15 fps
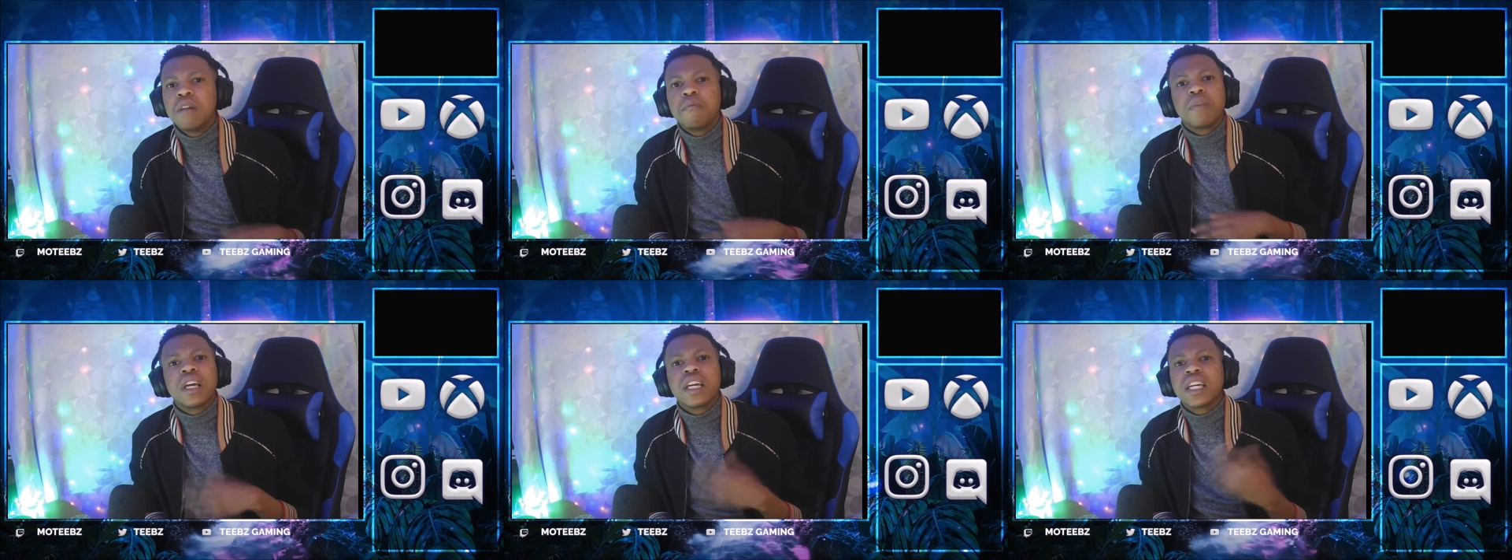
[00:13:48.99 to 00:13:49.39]

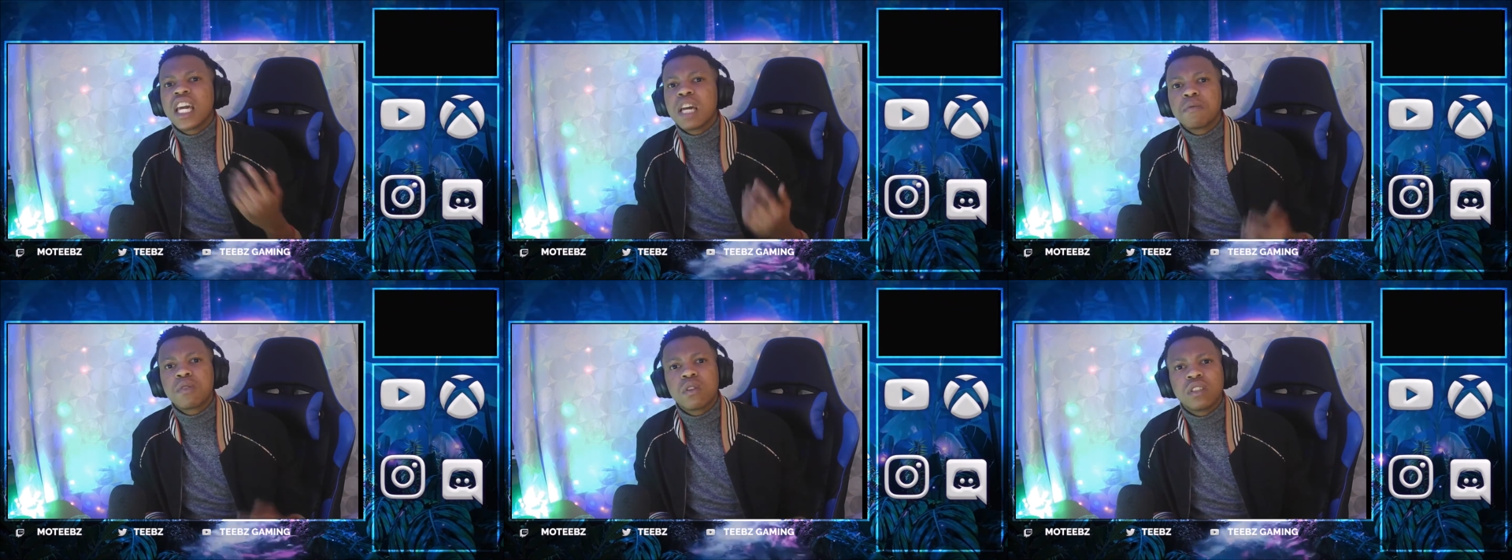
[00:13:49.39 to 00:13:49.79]
play
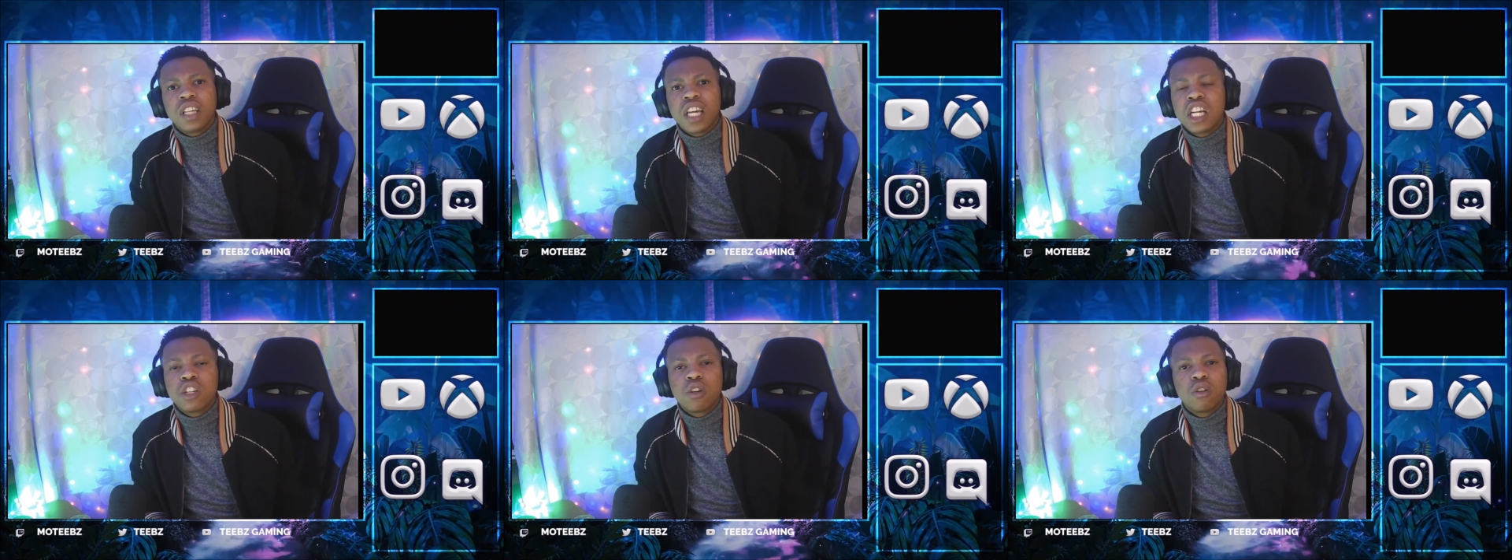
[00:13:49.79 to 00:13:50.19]
games all
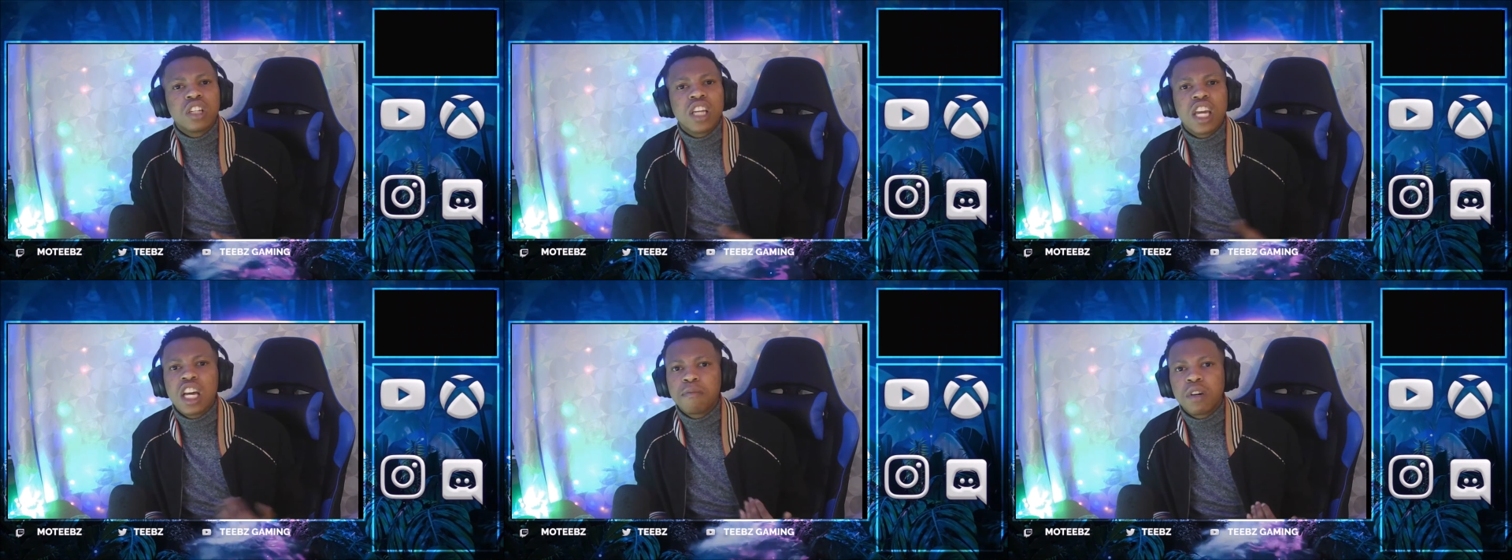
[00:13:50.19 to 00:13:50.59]
day and don't
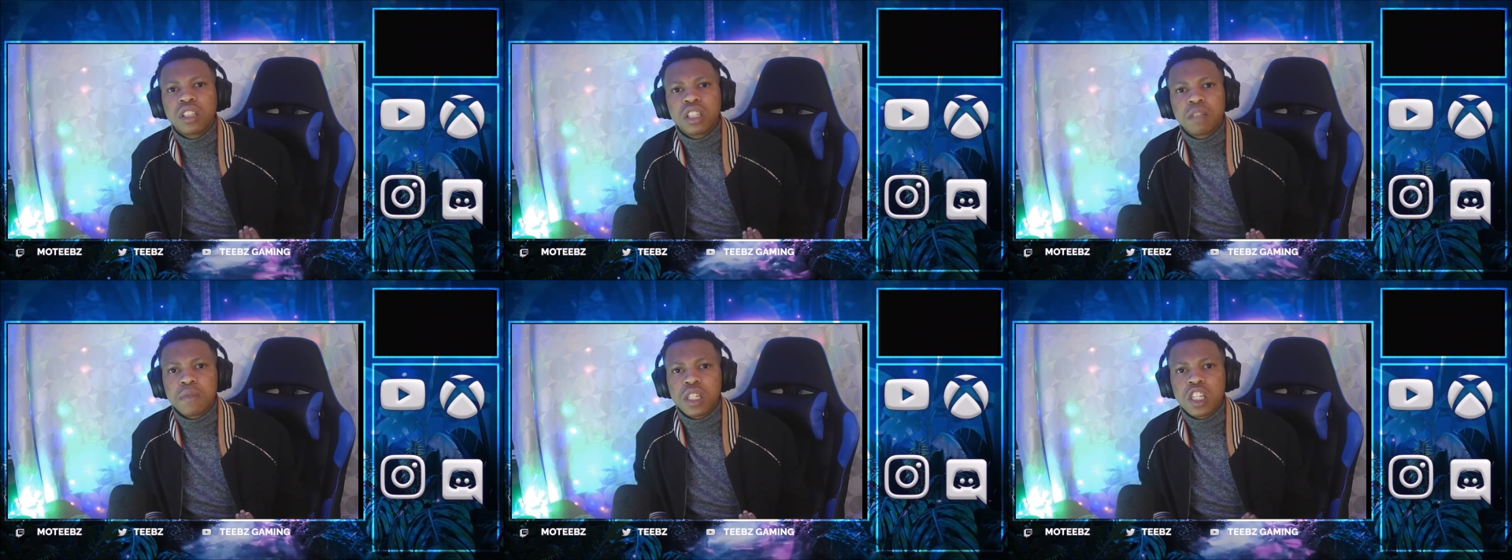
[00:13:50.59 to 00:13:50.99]
care about
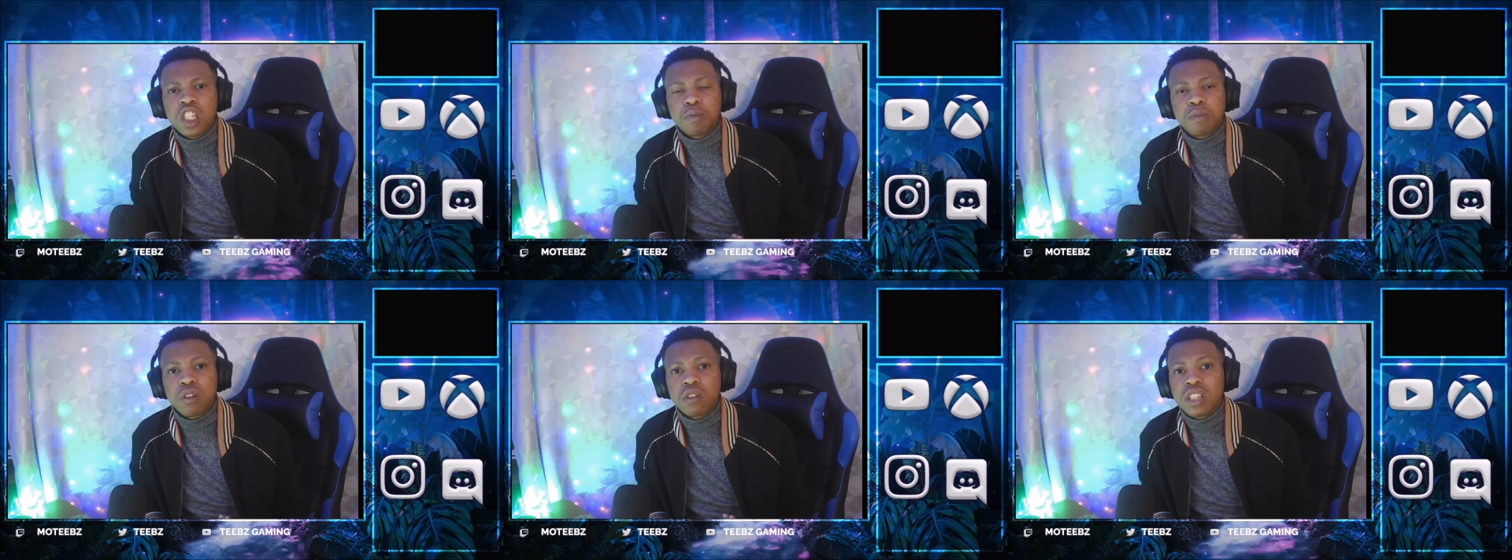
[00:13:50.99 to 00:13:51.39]
themselves
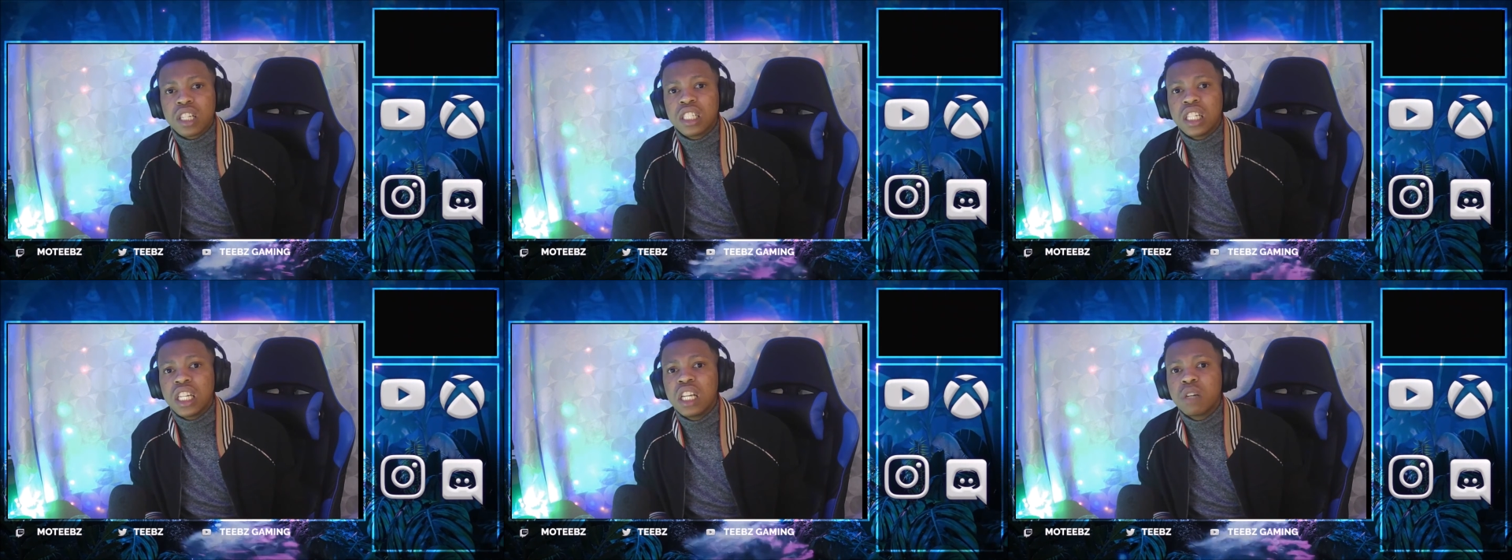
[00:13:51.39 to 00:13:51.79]
because they're
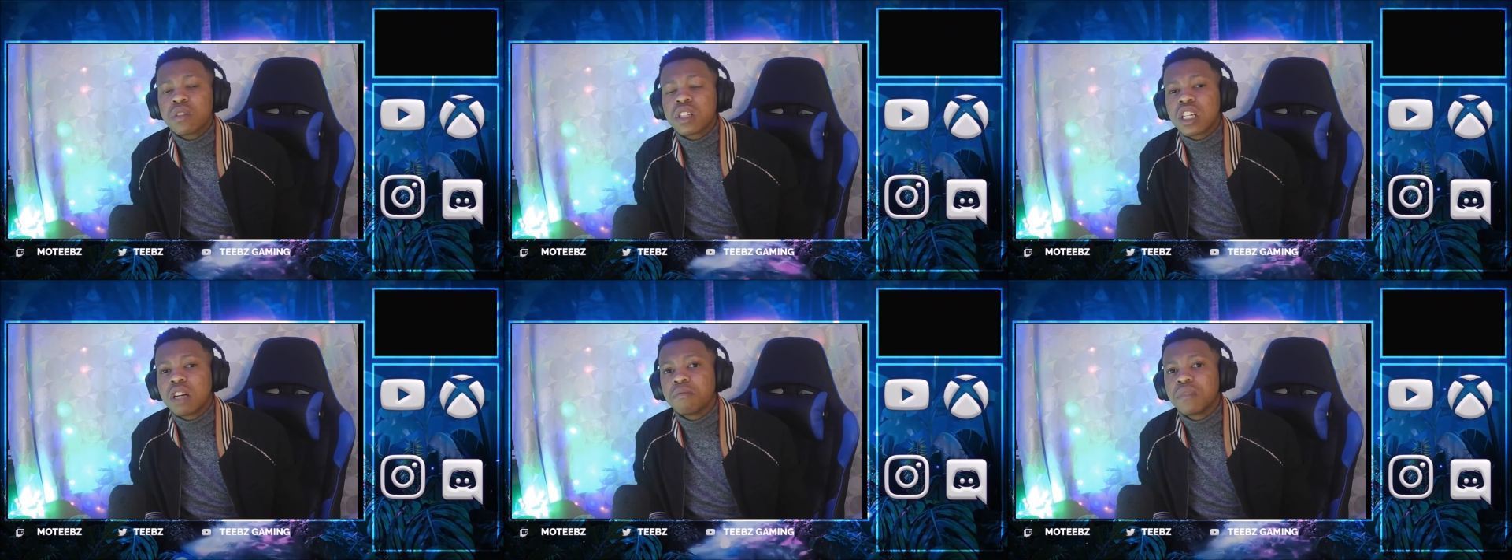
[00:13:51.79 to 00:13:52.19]
dealing with something